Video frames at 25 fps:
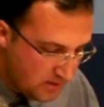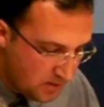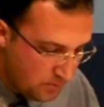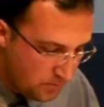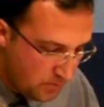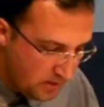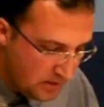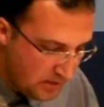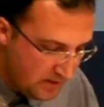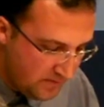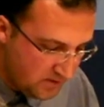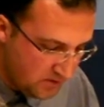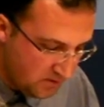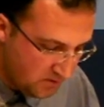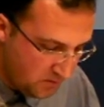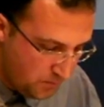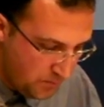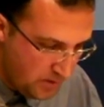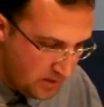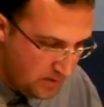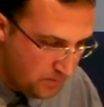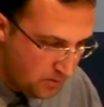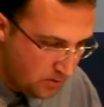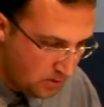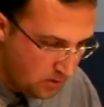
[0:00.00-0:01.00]
the beliefs of
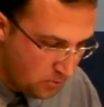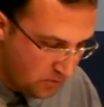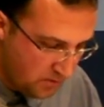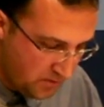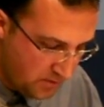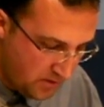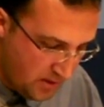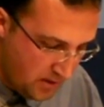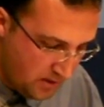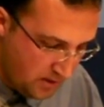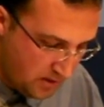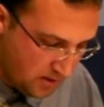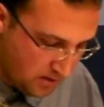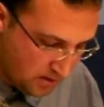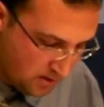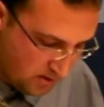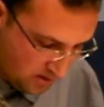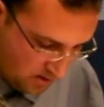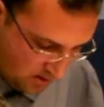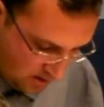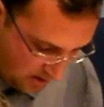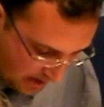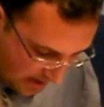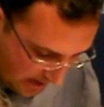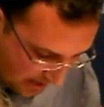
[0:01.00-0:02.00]
people who think
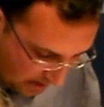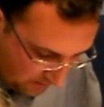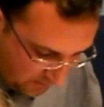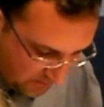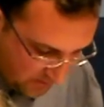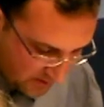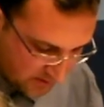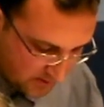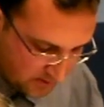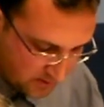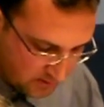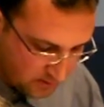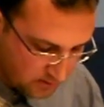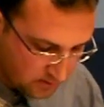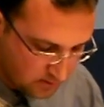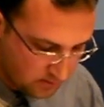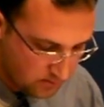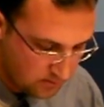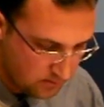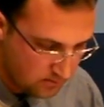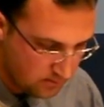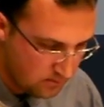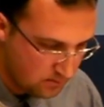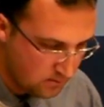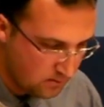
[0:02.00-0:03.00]
Elvis
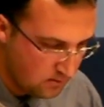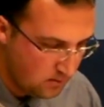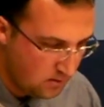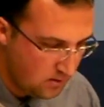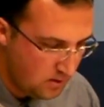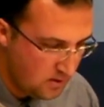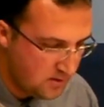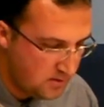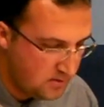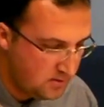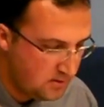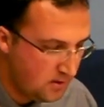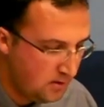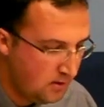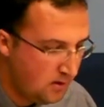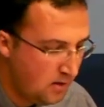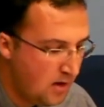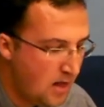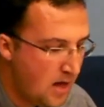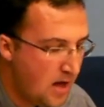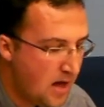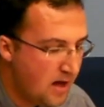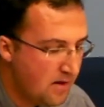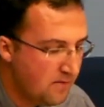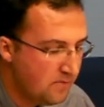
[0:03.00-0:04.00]
is still
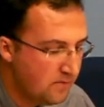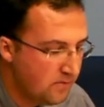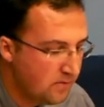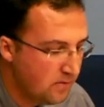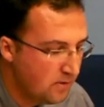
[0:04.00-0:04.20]
alive,